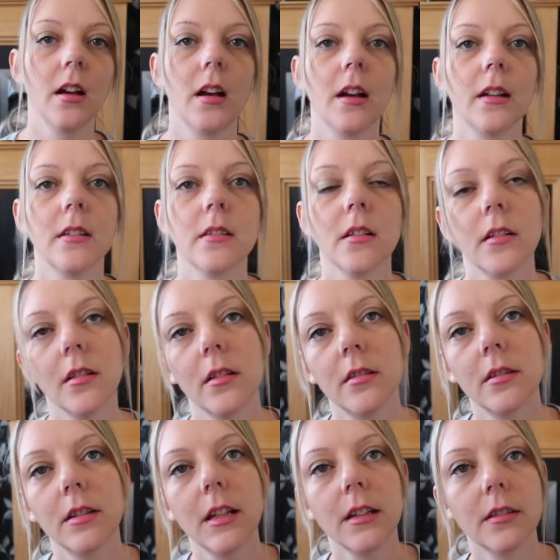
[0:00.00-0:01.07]
and
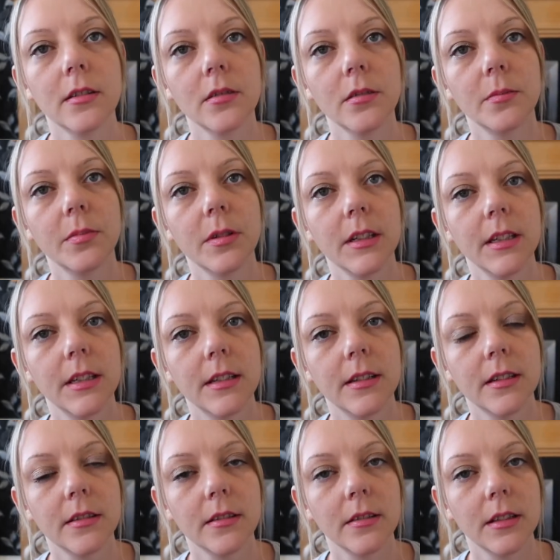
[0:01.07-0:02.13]
next up
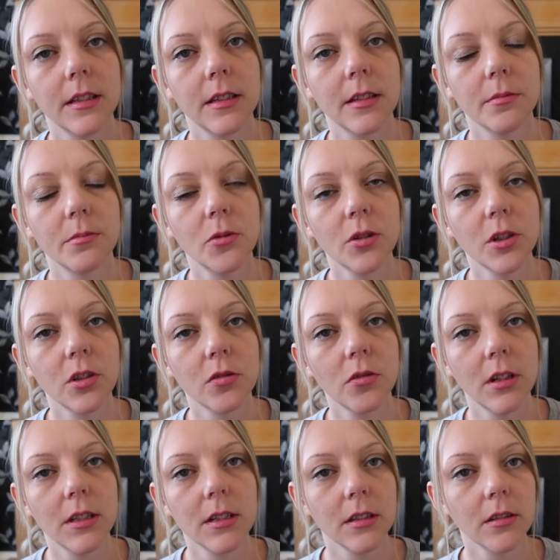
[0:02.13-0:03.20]
is this
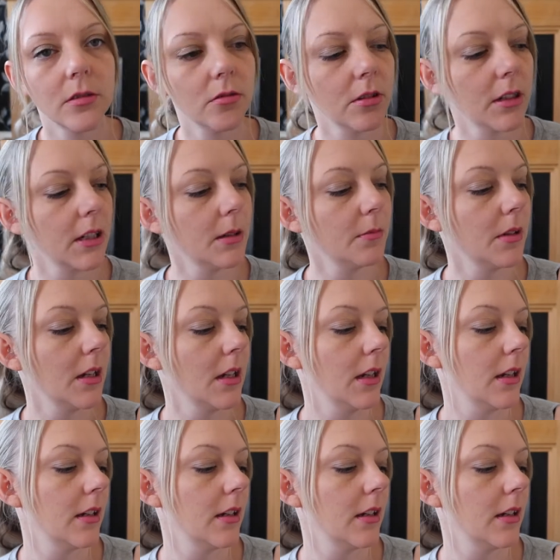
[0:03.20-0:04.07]
moisturising cream